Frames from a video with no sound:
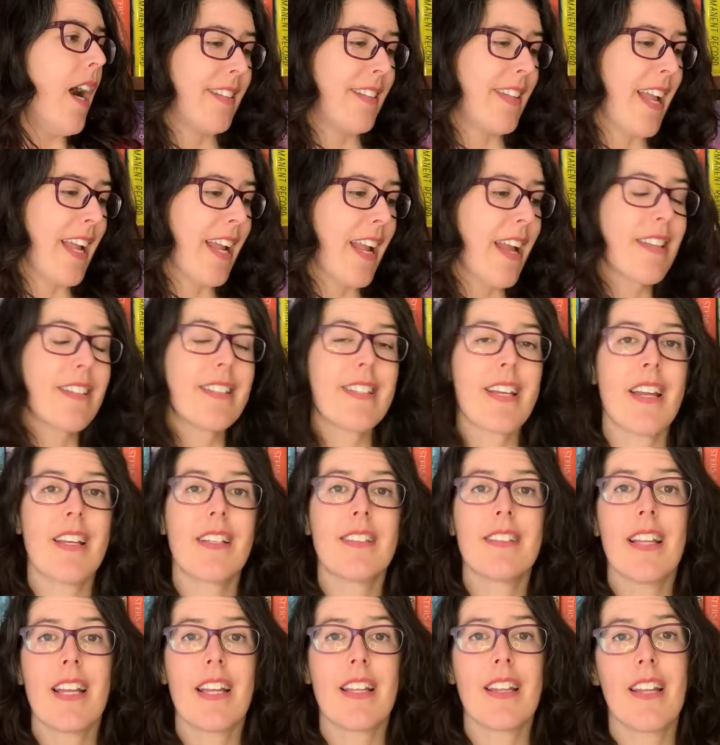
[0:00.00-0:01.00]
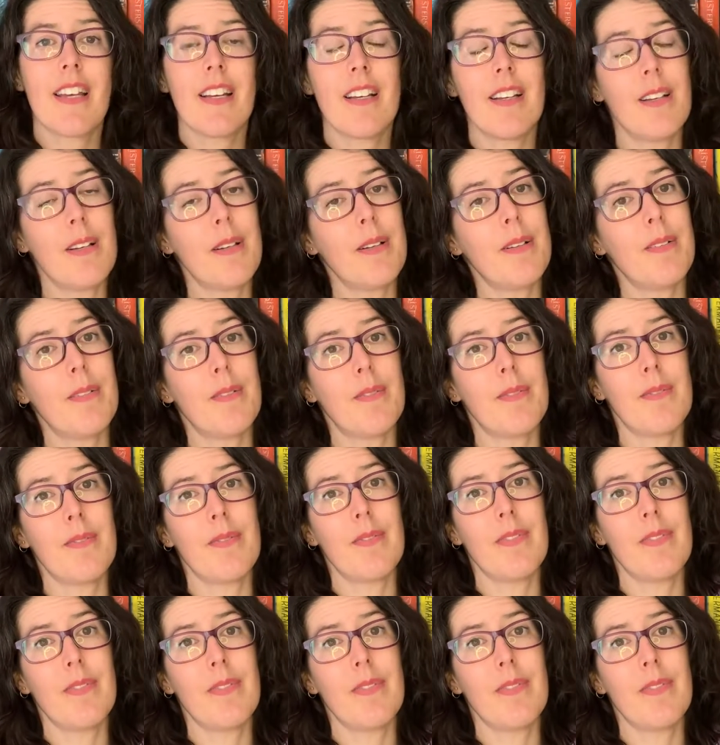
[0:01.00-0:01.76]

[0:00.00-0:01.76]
Like I said, like the